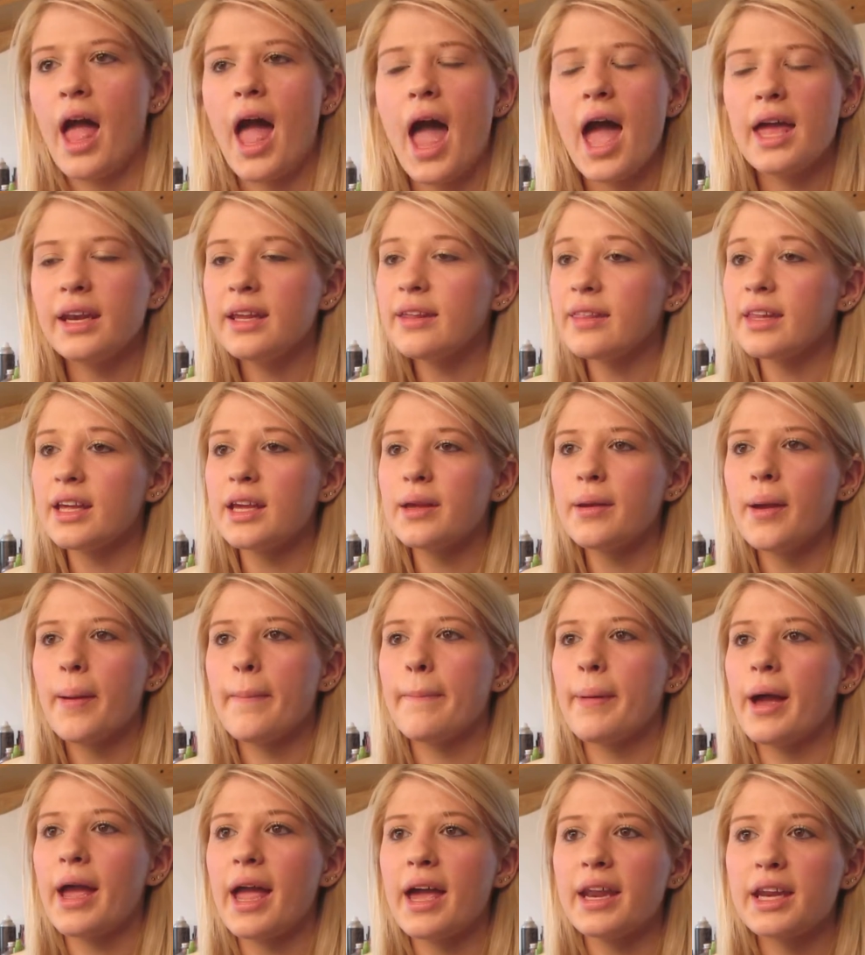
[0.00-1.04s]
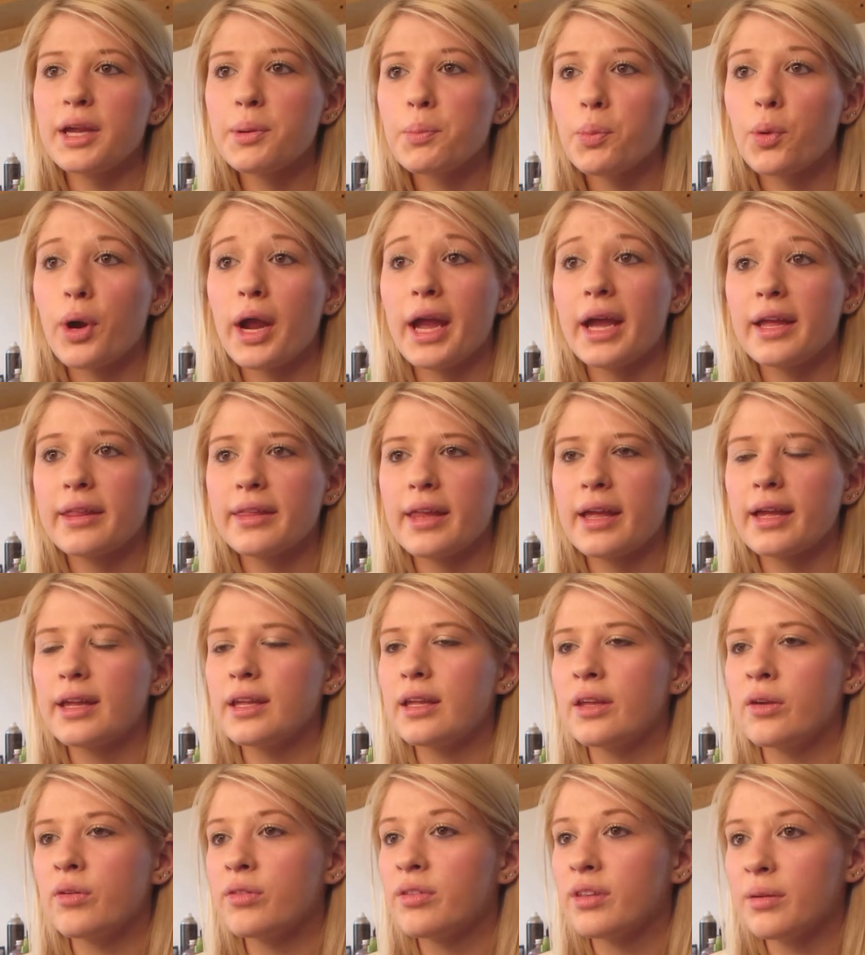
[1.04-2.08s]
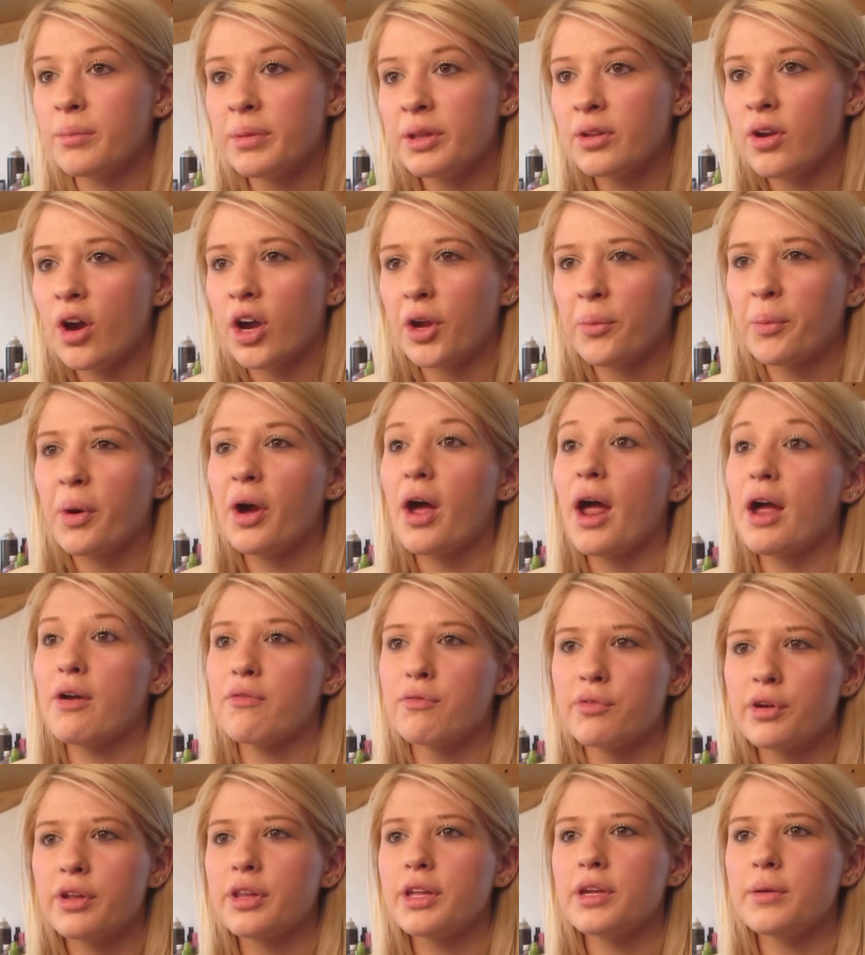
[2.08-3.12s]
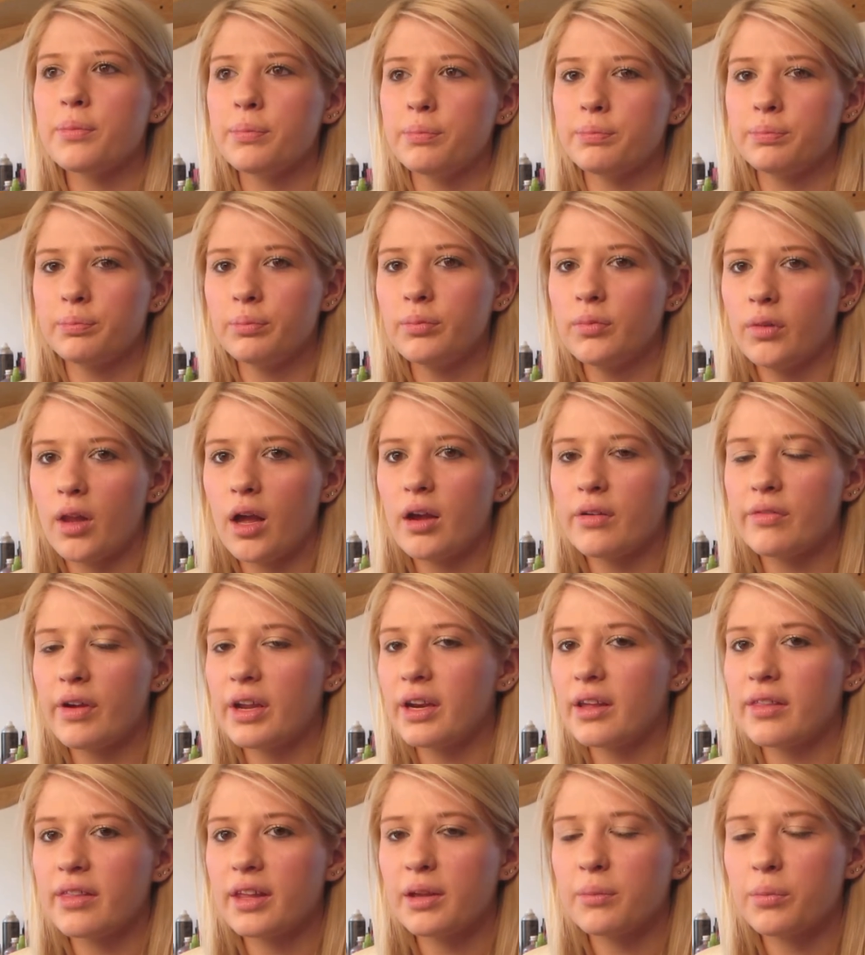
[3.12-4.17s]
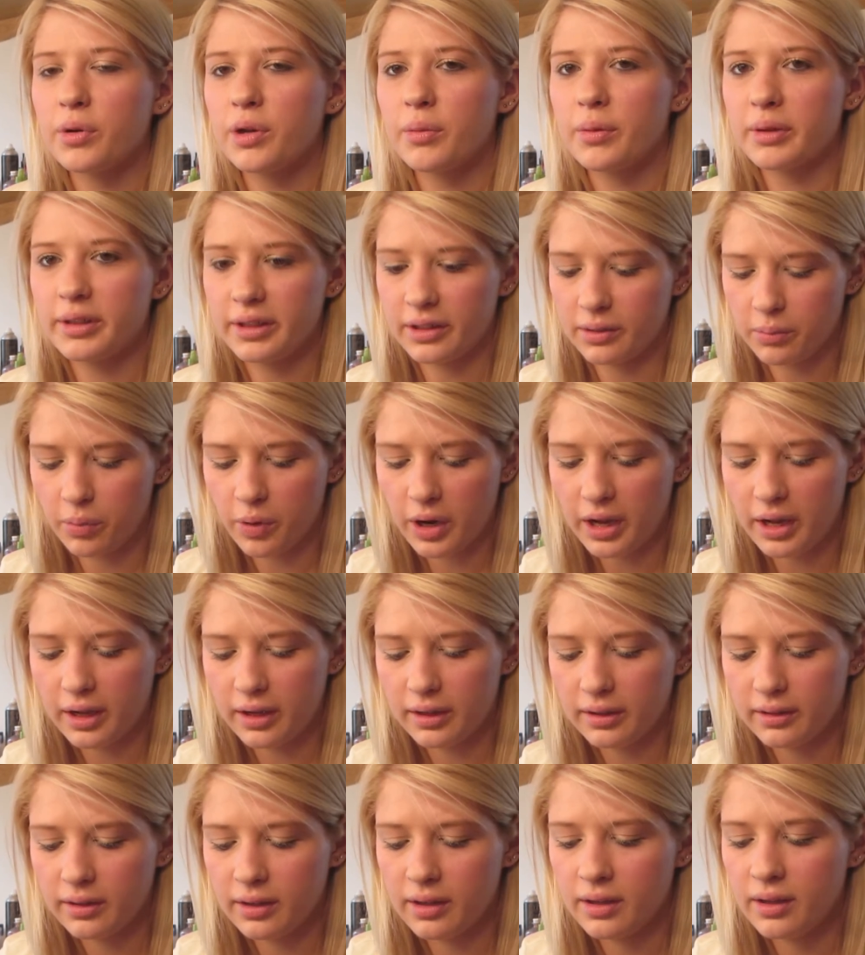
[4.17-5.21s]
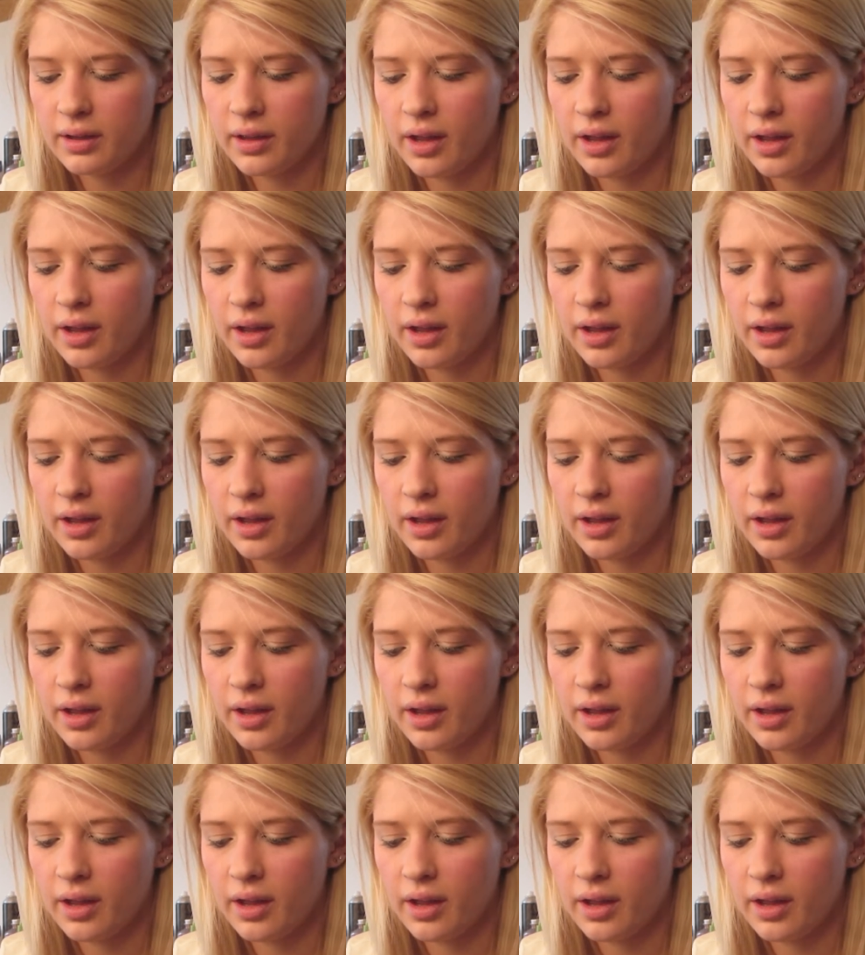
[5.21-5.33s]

Anything by any brand that you see me talking about, I really love anything pretty much in the brand.